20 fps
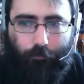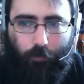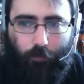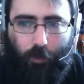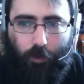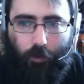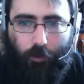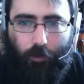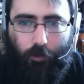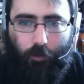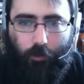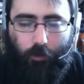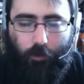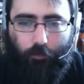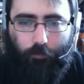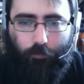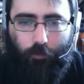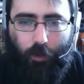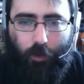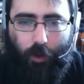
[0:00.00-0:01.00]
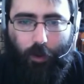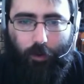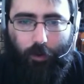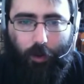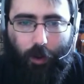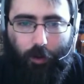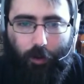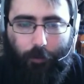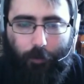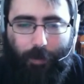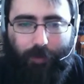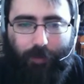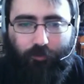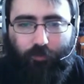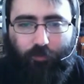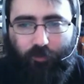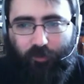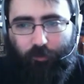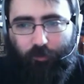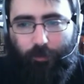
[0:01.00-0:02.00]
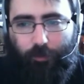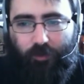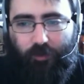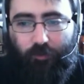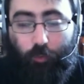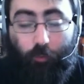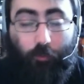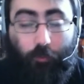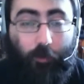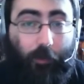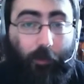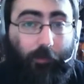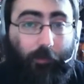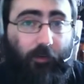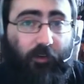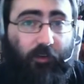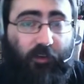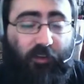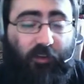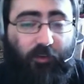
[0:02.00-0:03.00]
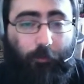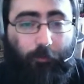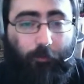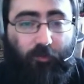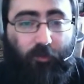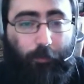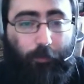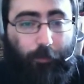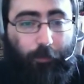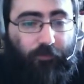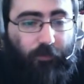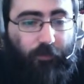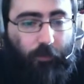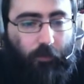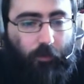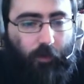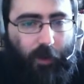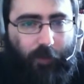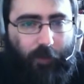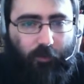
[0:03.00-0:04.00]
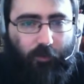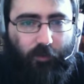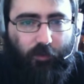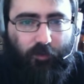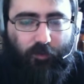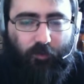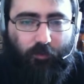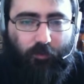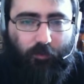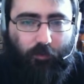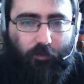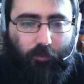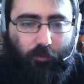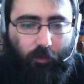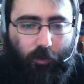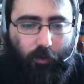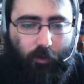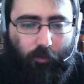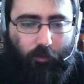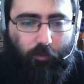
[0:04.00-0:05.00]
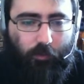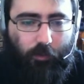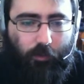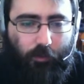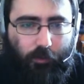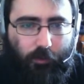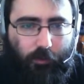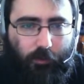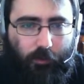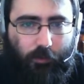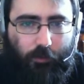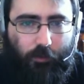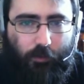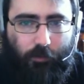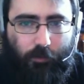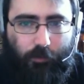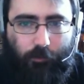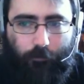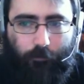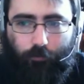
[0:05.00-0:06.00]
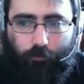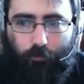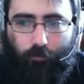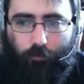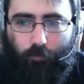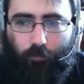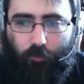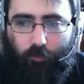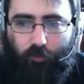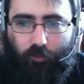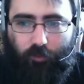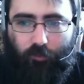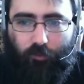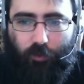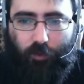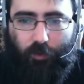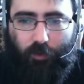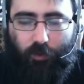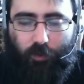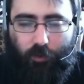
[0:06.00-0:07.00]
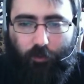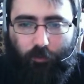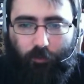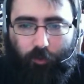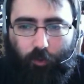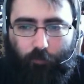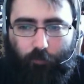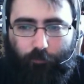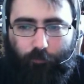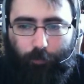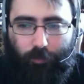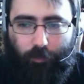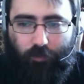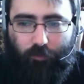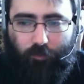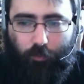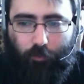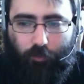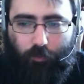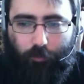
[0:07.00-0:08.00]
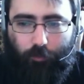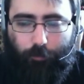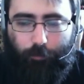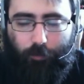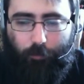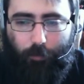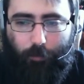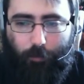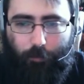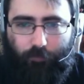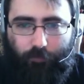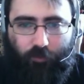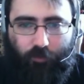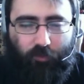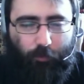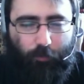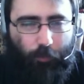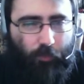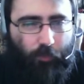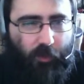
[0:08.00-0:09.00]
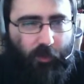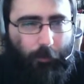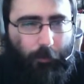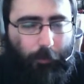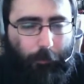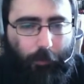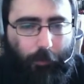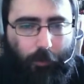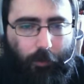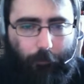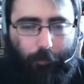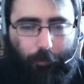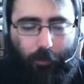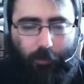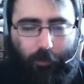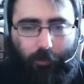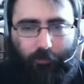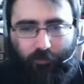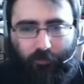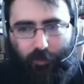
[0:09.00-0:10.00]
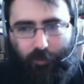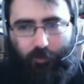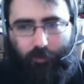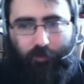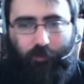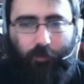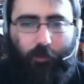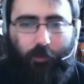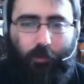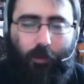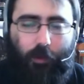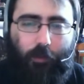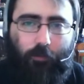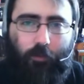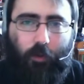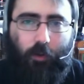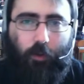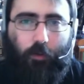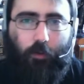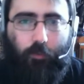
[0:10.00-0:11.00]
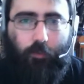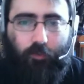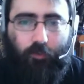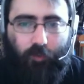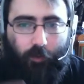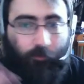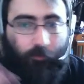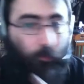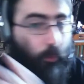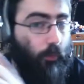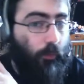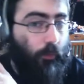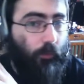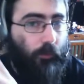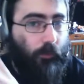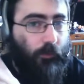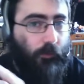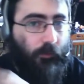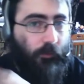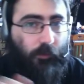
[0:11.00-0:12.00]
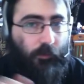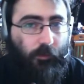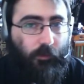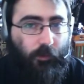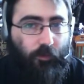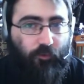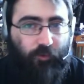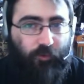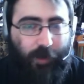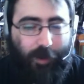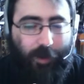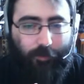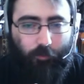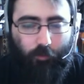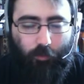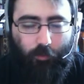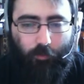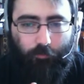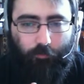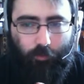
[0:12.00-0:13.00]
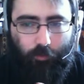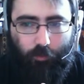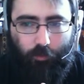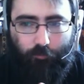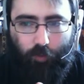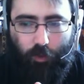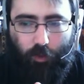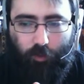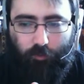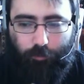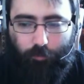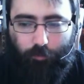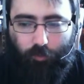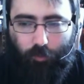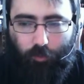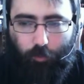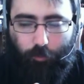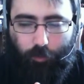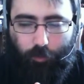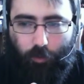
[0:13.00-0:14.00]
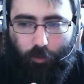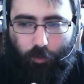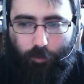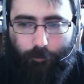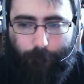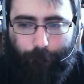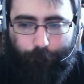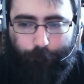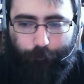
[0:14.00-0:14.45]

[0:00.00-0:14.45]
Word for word: Uh, I, I imagine this is placeholder. I'd like to see some spiffier graphics, you know, this is uh, good for placeholder, but maybe if you can spruce it up a bit. But I like this idea, and you know, it's got the whole chatter of a, of a hospital going on